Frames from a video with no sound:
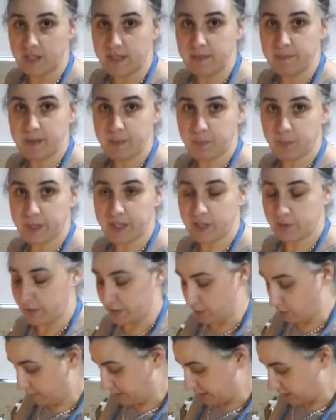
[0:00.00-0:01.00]
let me bring you a
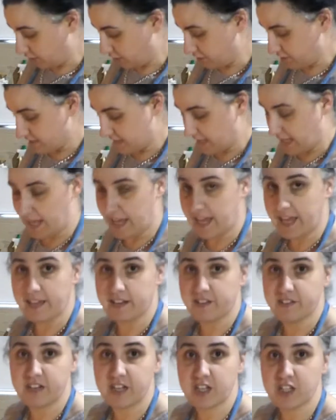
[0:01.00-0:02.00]
little bit closer
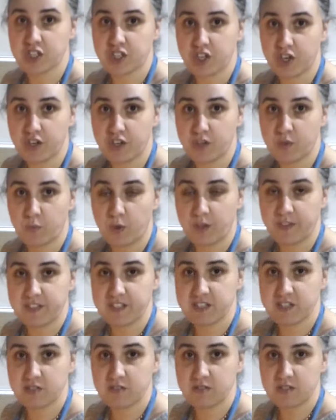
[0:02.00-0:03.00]
and show you what
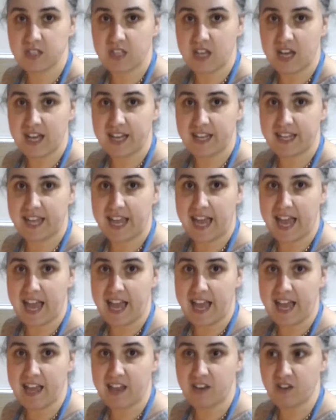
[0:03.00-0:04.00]
this looks like,
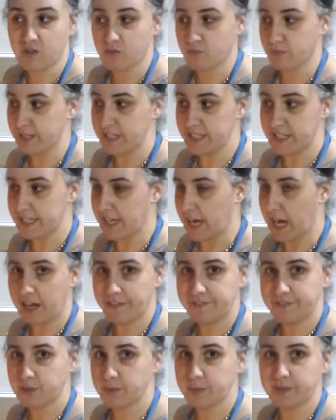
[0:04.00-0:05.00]
and really
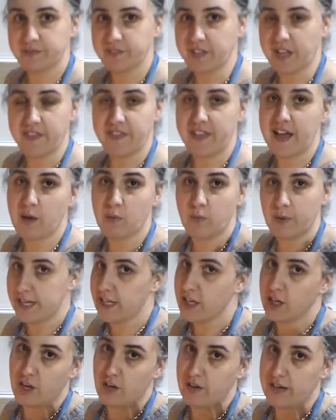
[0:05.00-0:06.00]
after we've done that we
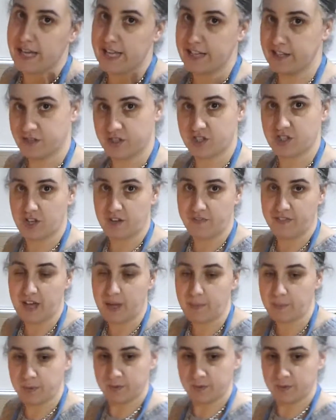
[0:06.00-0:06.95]
can go ahead and serve up.